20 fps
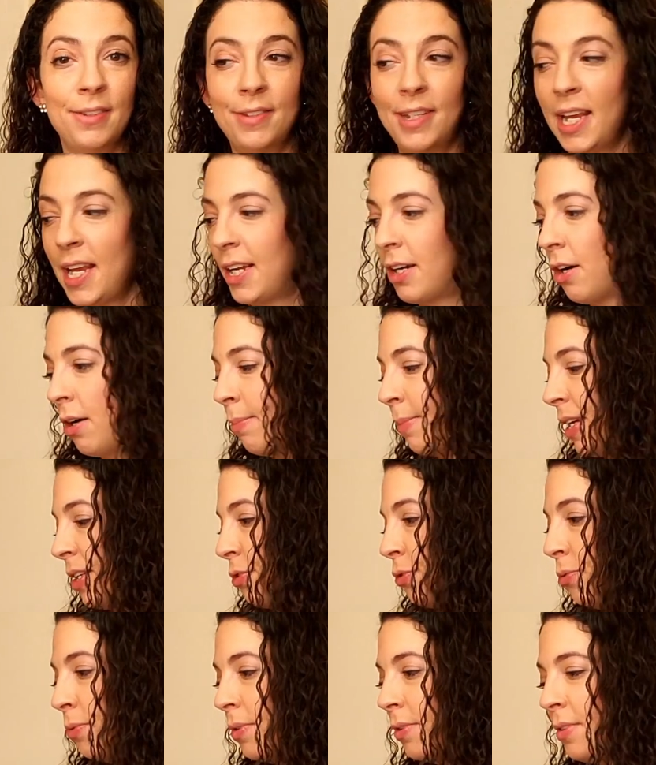take all my
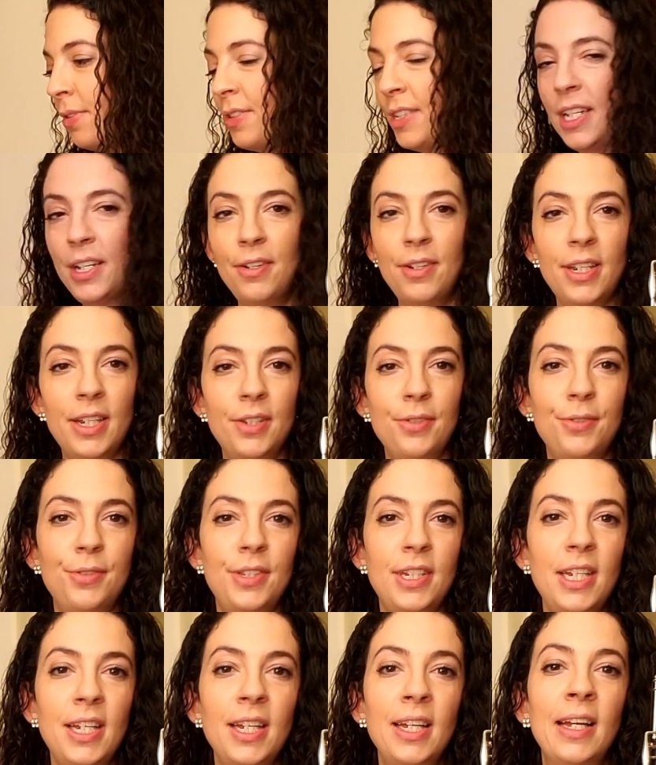tools here that you
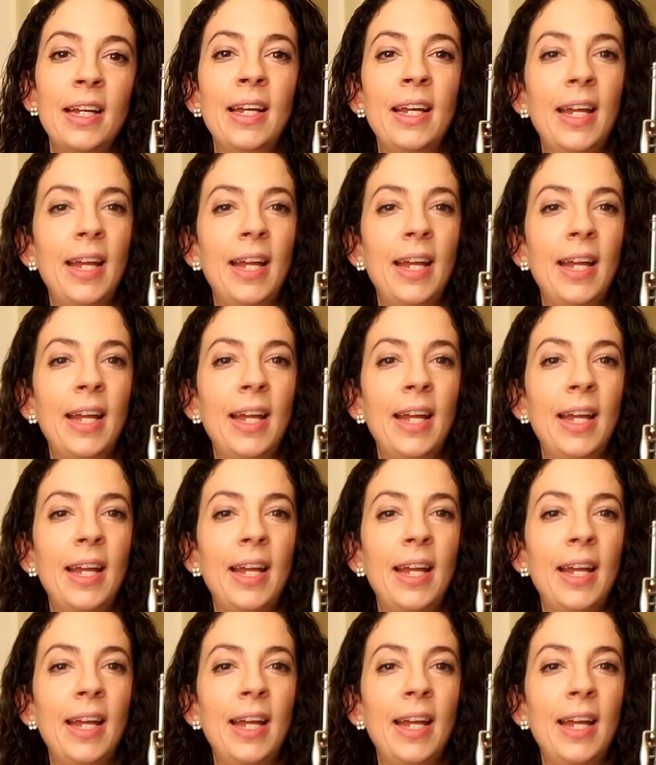see